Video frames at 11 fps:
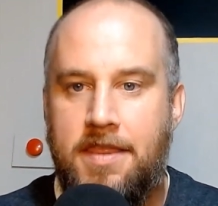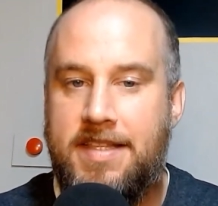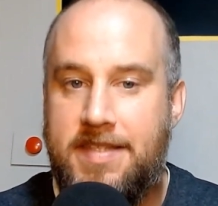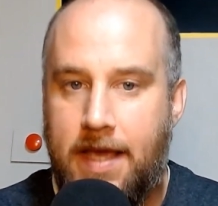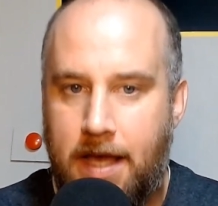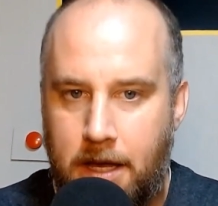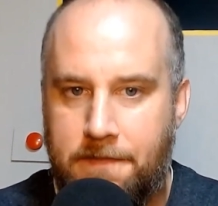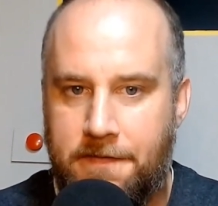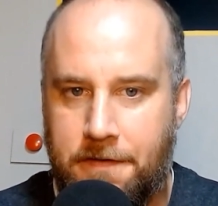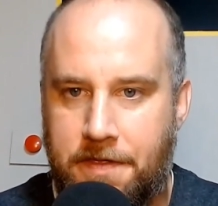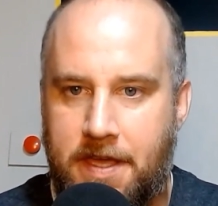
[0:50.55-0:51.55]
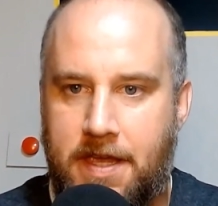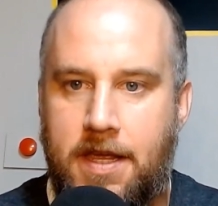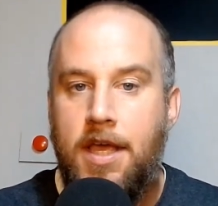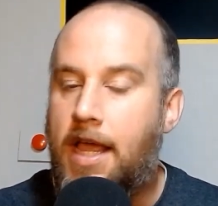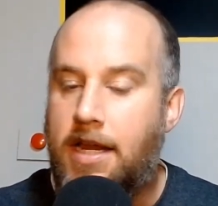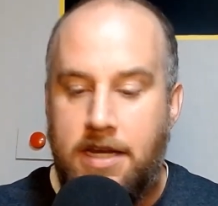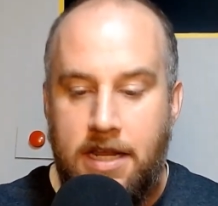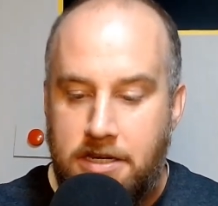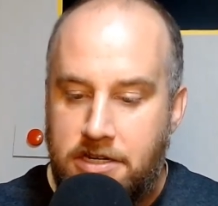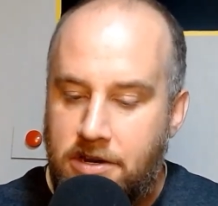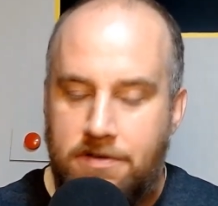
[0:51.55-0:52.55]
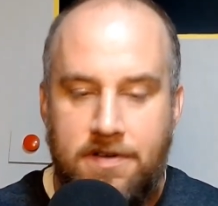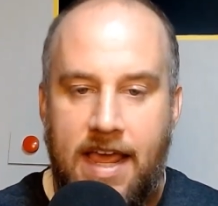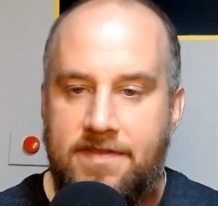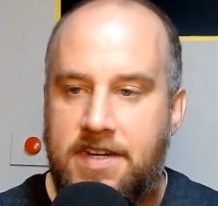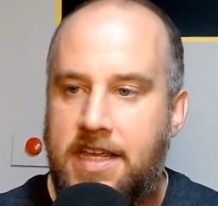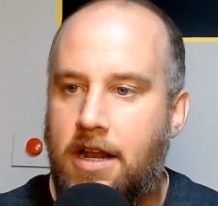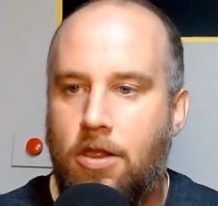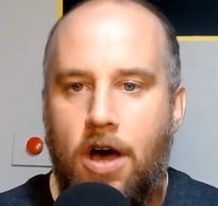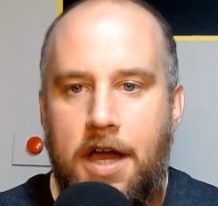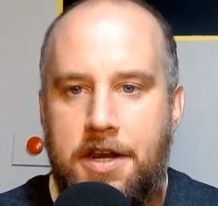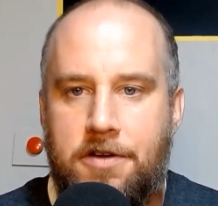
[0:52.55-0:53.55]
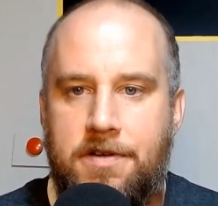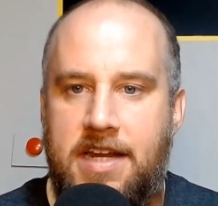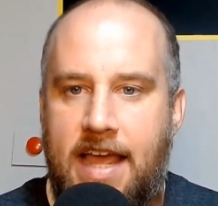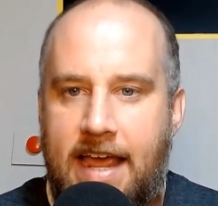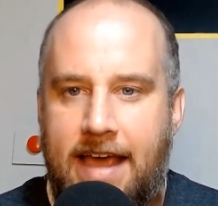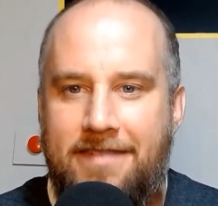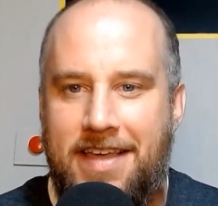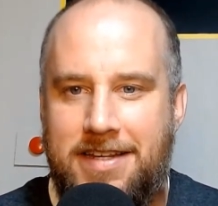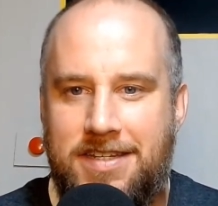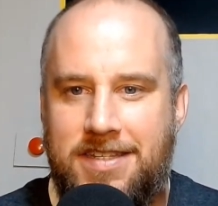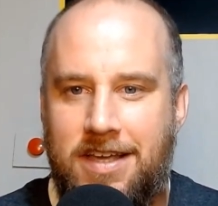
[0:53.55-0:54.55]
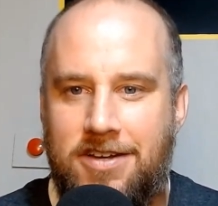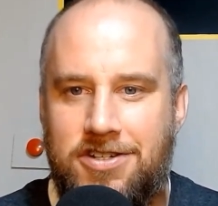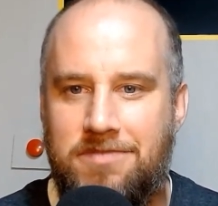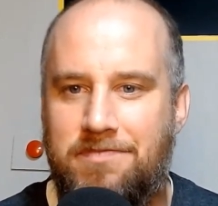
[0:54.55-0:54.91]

that's a helpful thing. And you don't have to get a law degree to have that discussion.